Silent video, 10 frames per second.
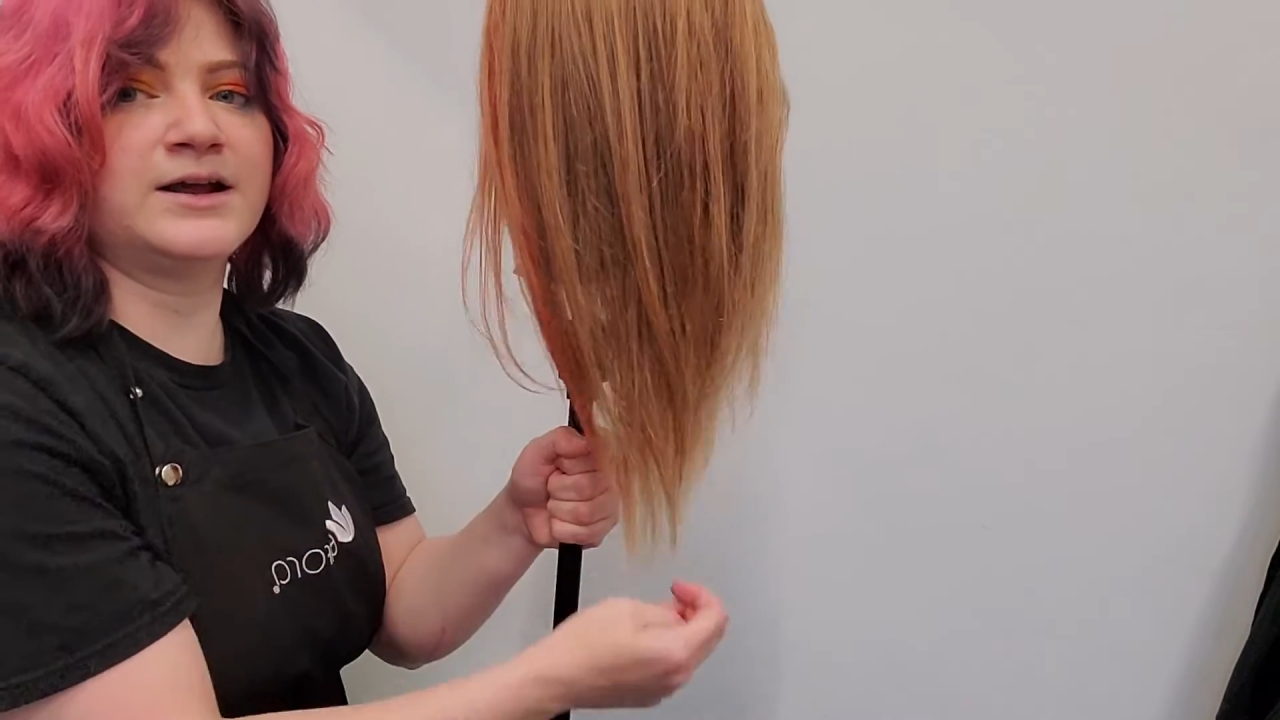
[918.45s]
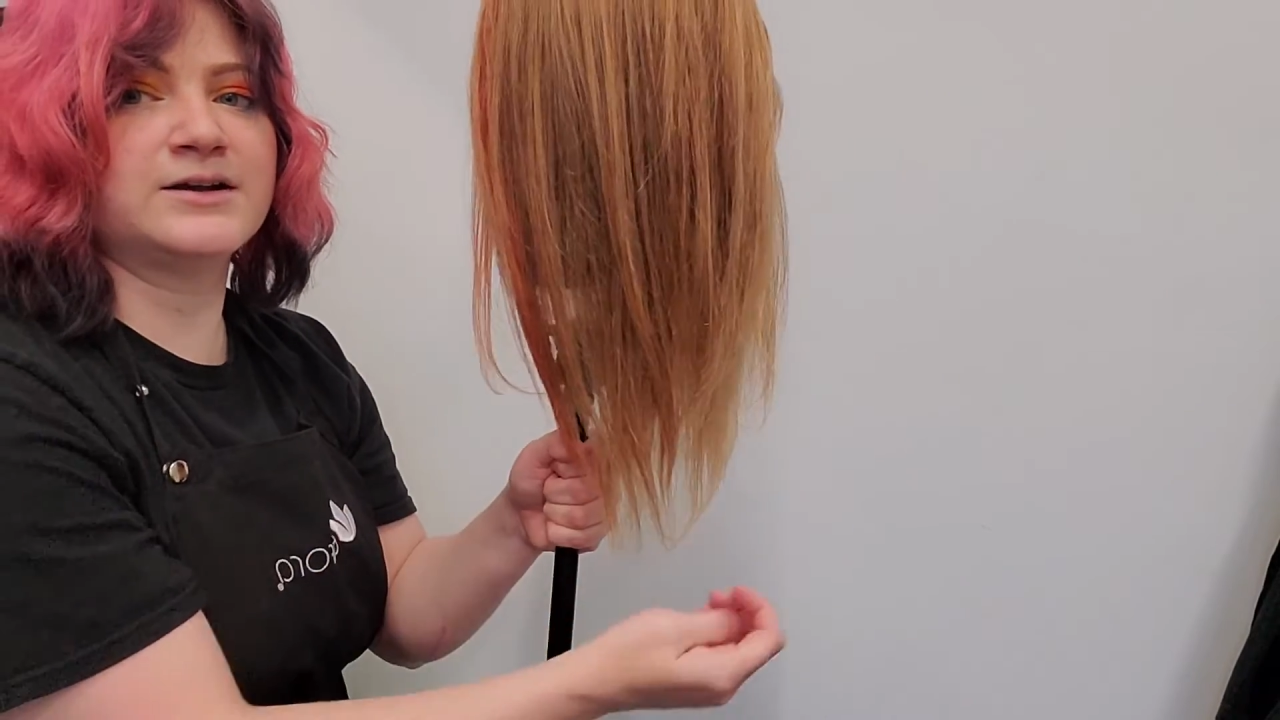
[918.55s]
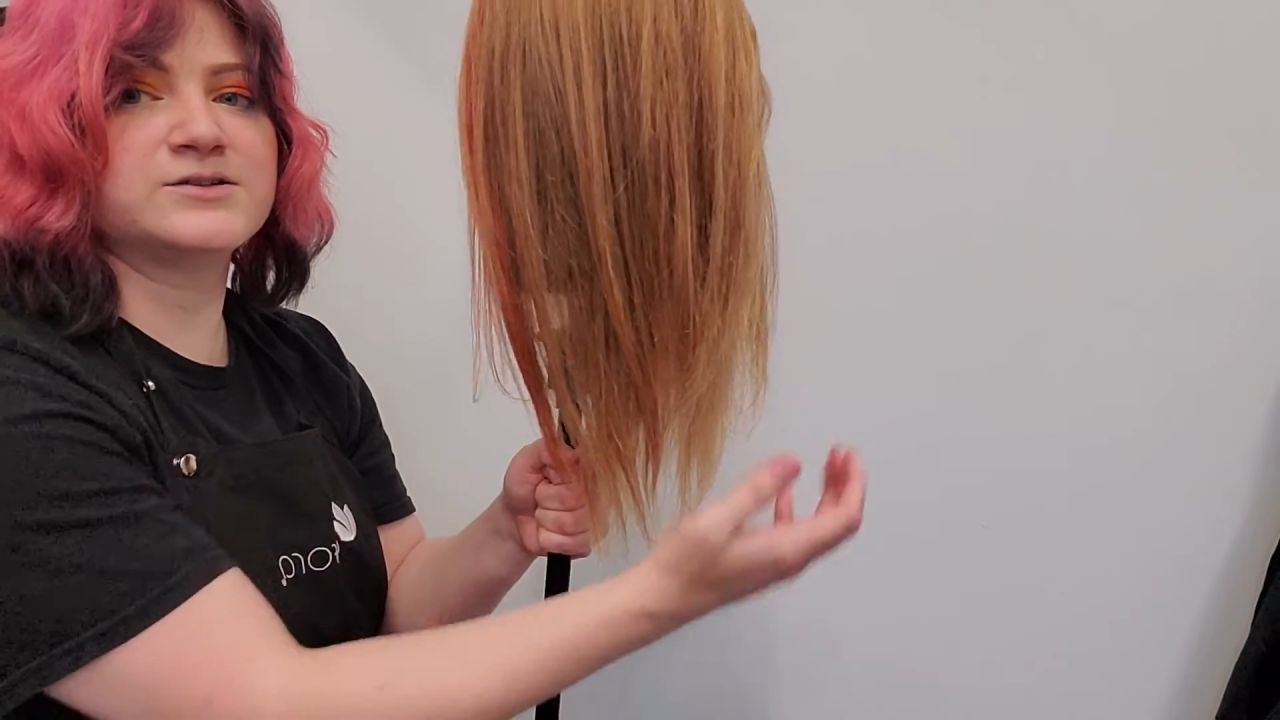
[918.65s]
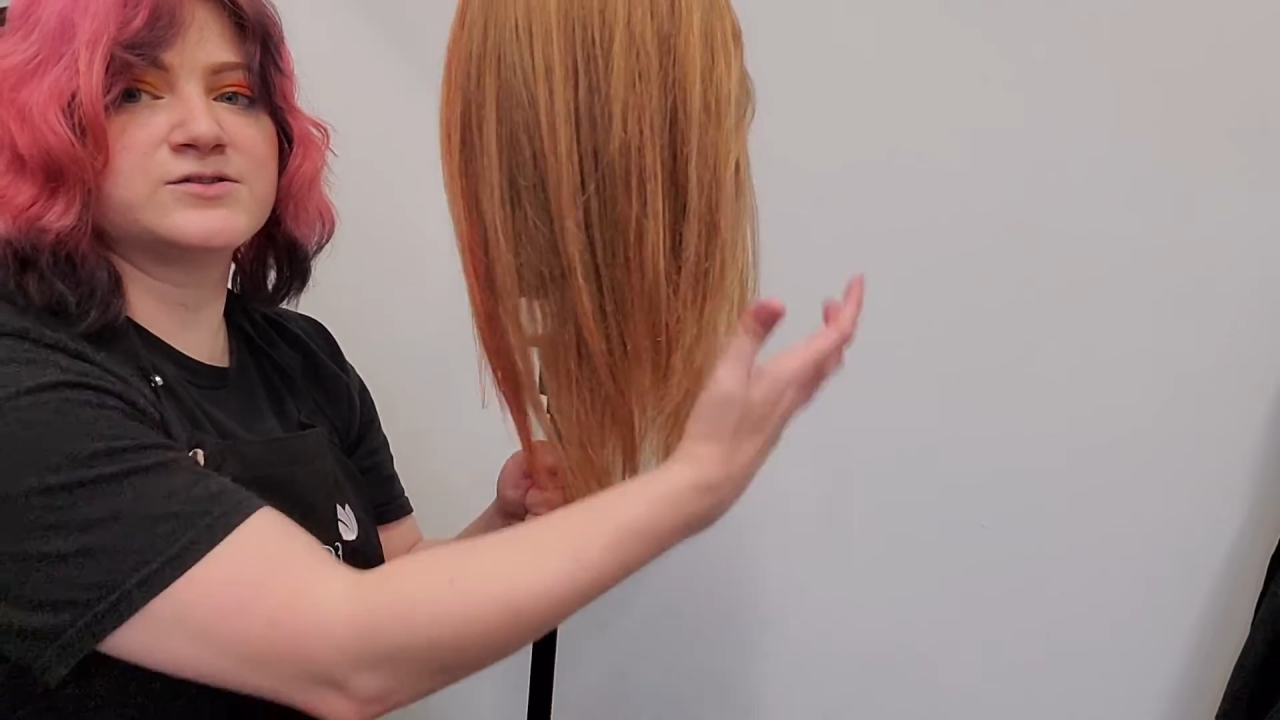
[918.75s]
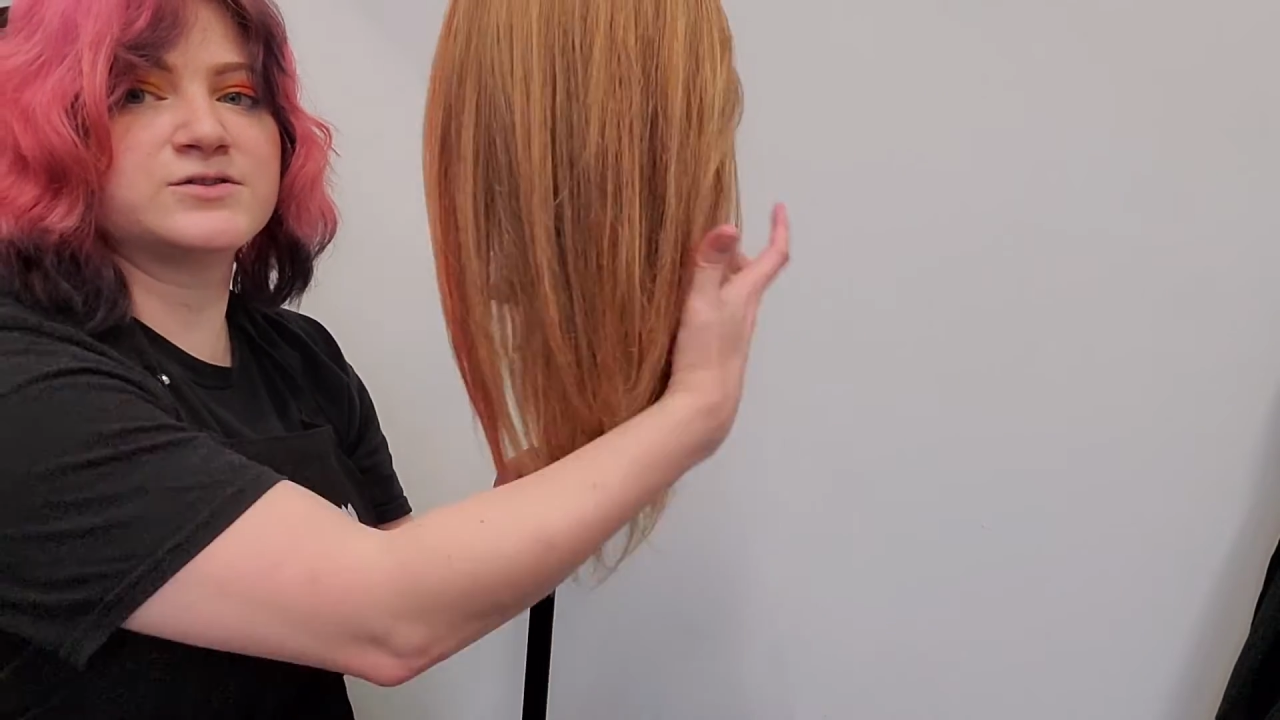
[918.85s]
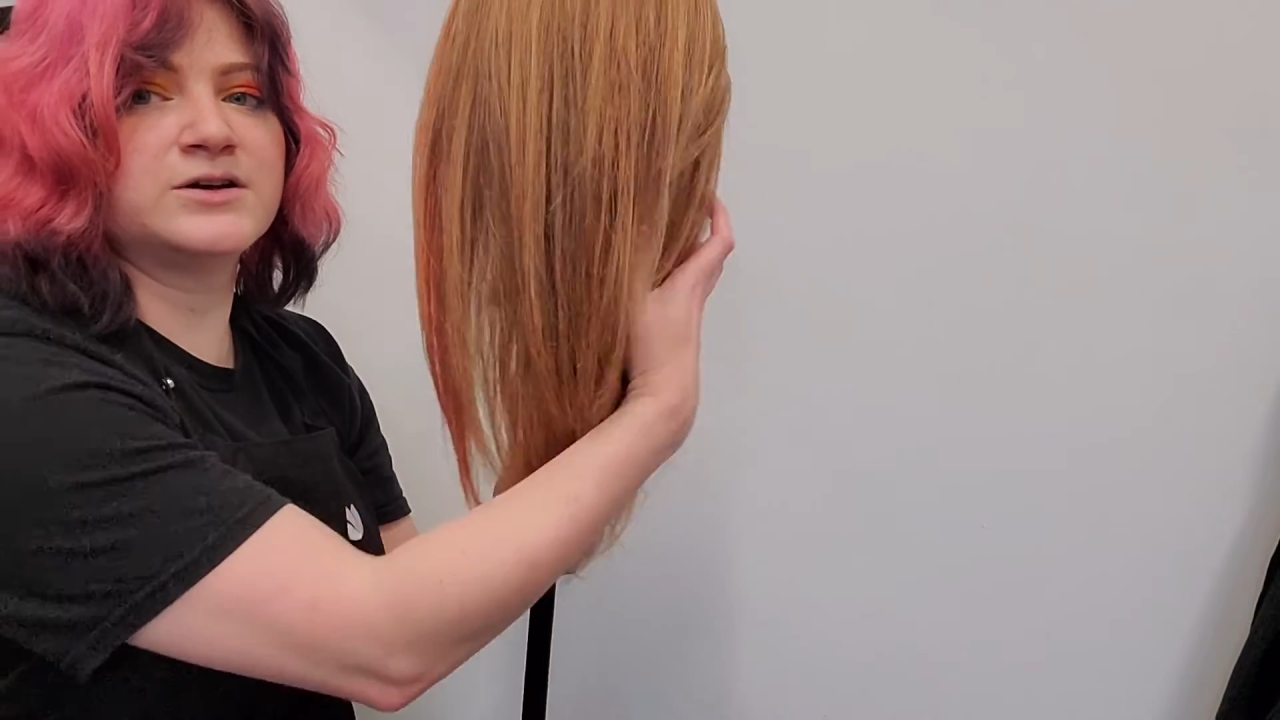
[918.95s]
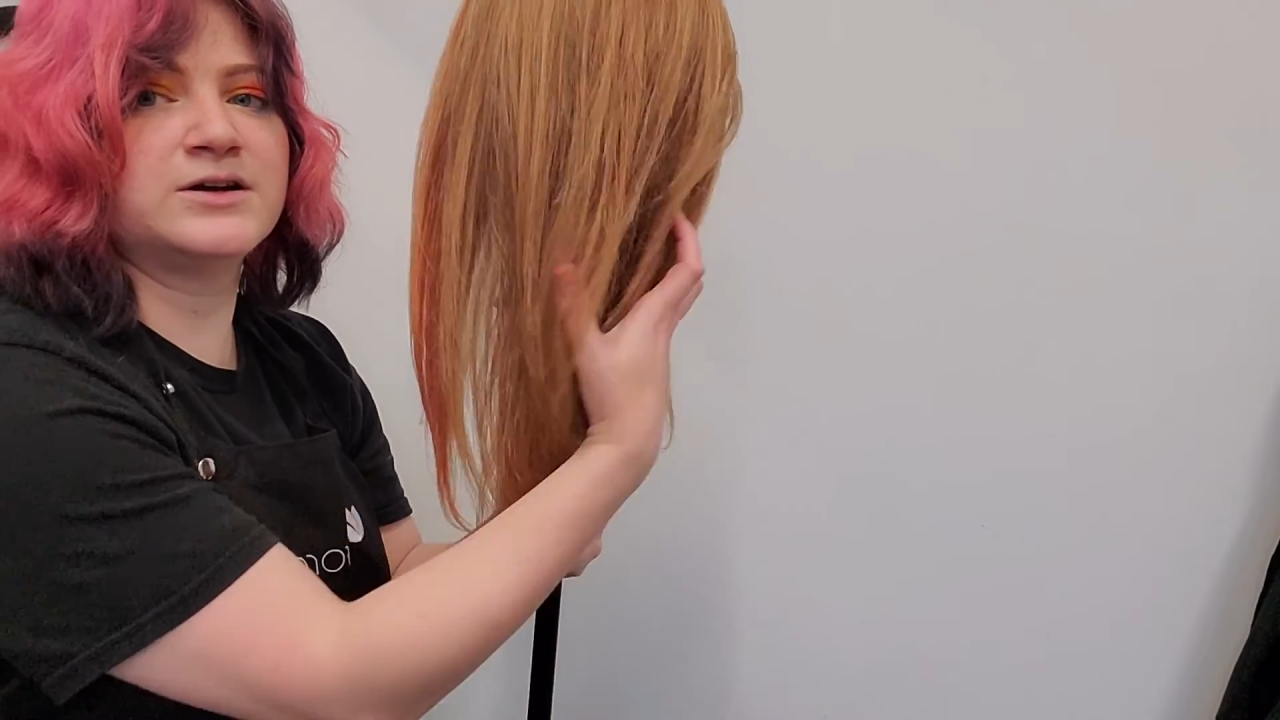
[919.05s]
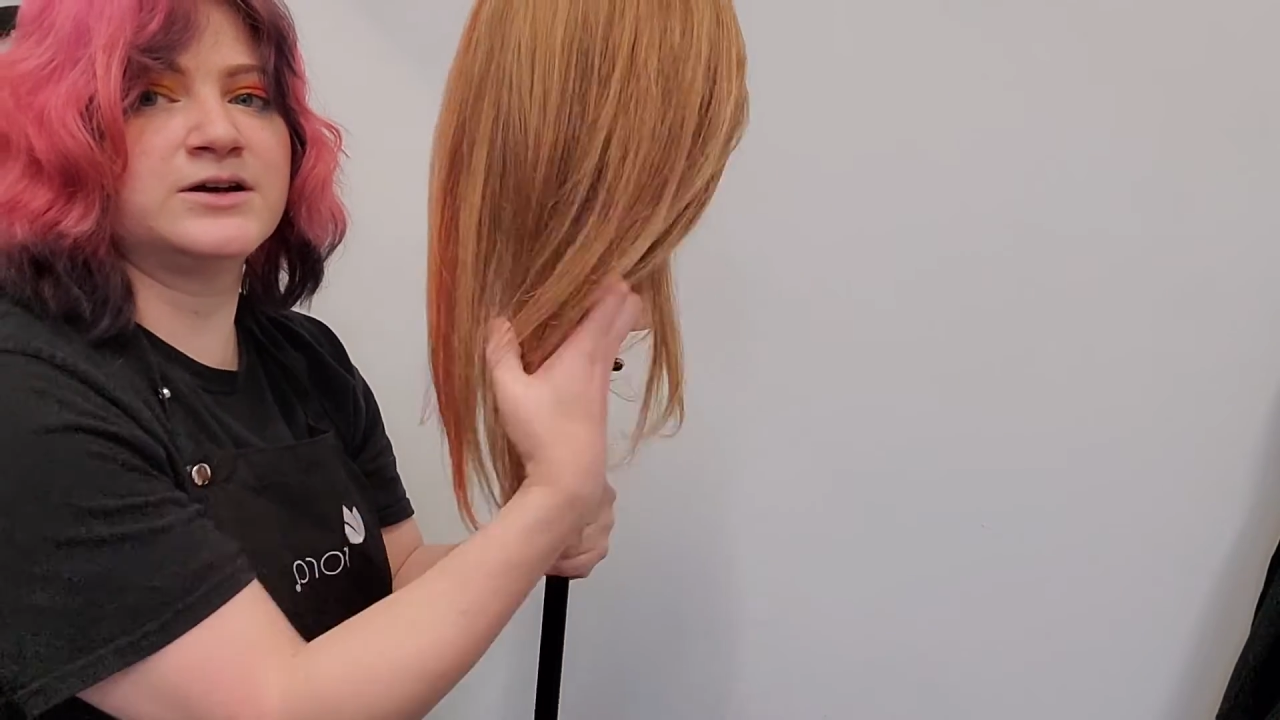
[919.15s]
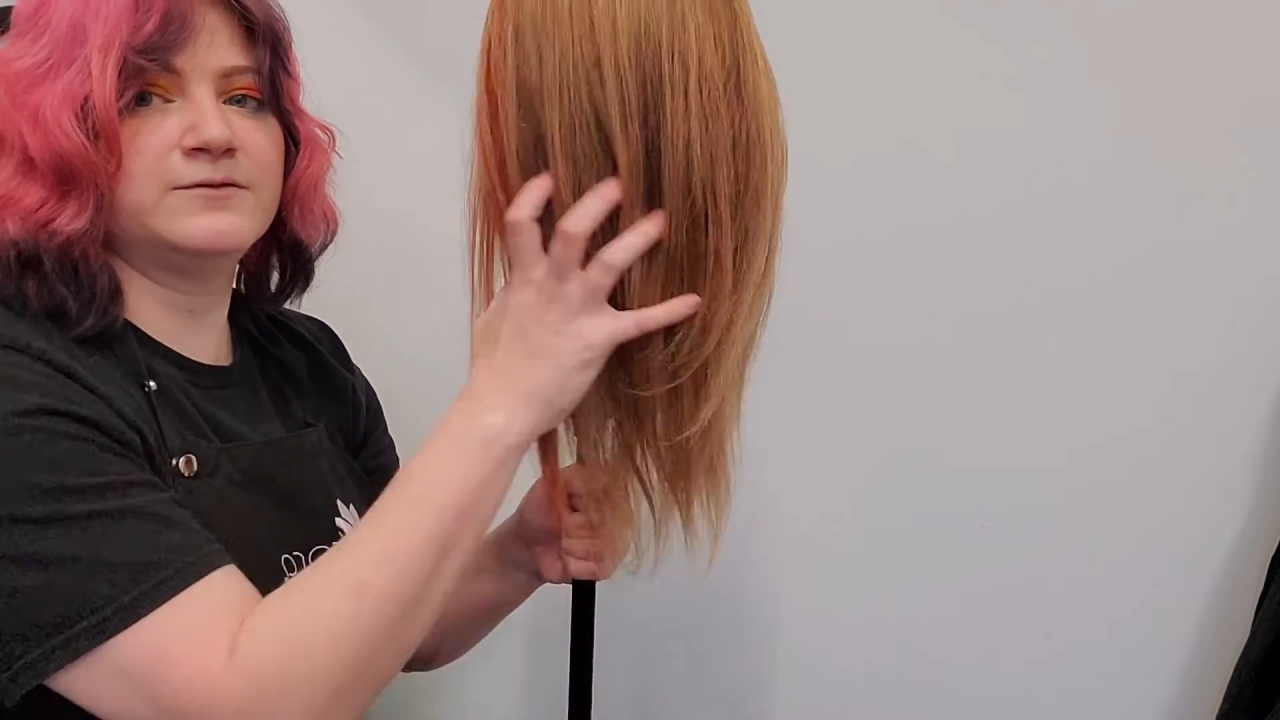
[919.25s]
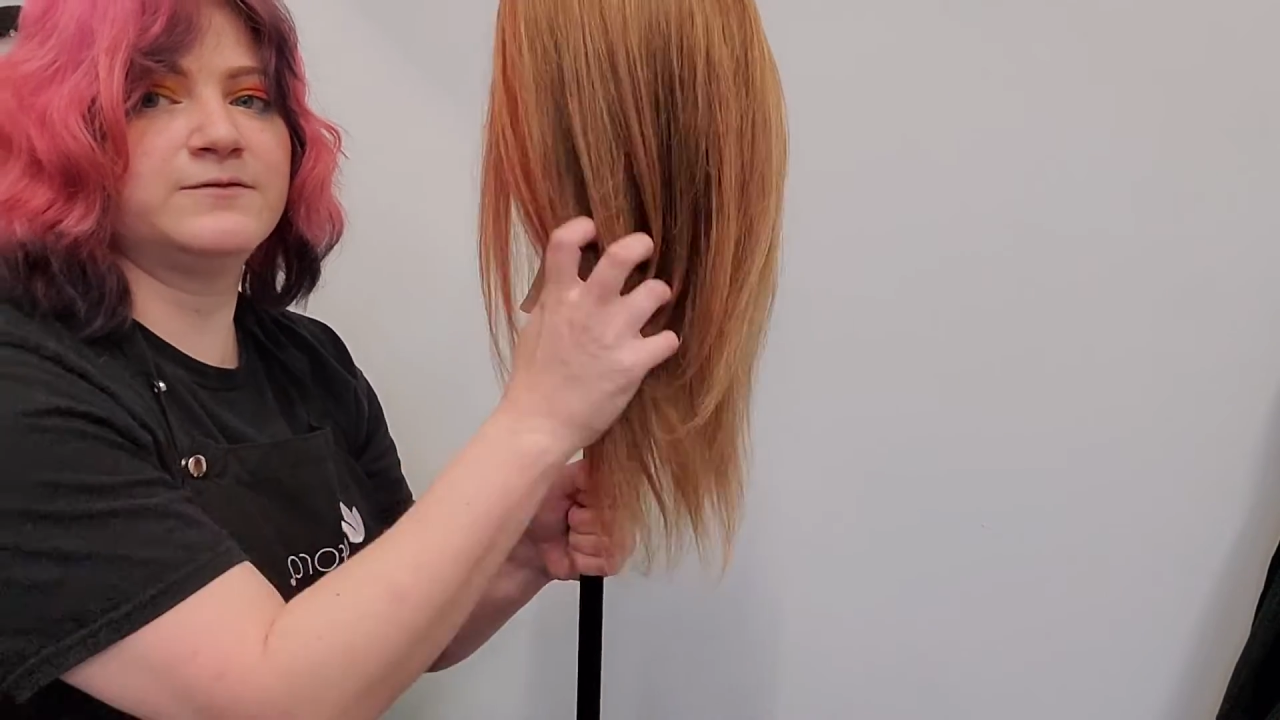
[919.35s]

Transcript: extra